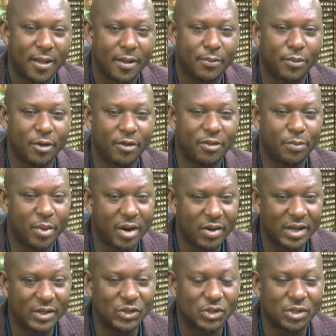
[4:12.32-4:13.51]
both
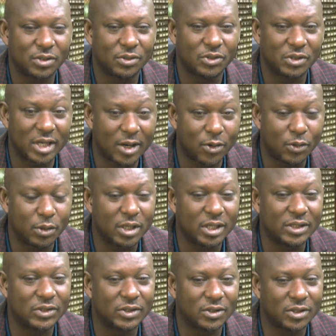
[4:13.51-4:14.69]
parents,
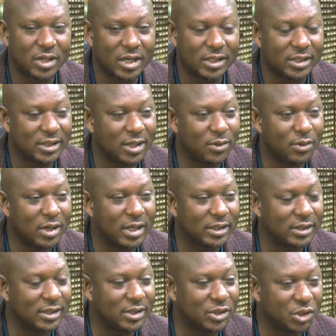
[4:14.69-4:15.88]
stakeholders, traditional rulers,
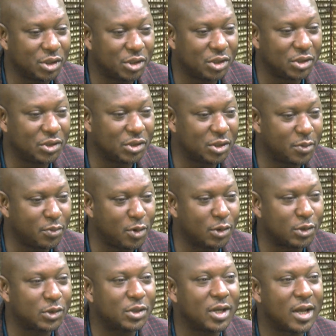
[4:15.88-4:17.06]
the churches, the
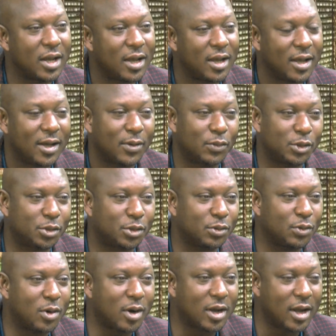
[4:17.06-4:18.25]
mosques, we should
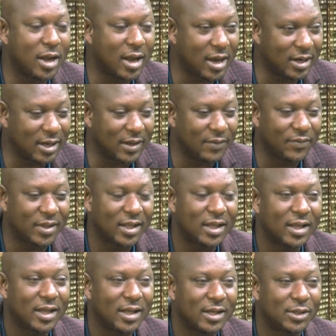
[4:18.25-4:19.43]
work harder
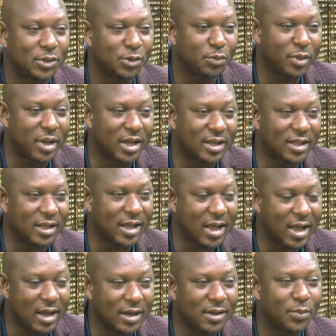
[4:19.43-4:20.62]
to make the
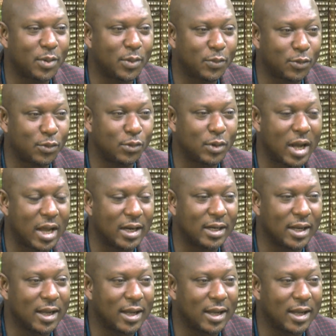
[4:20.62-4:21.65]
young people and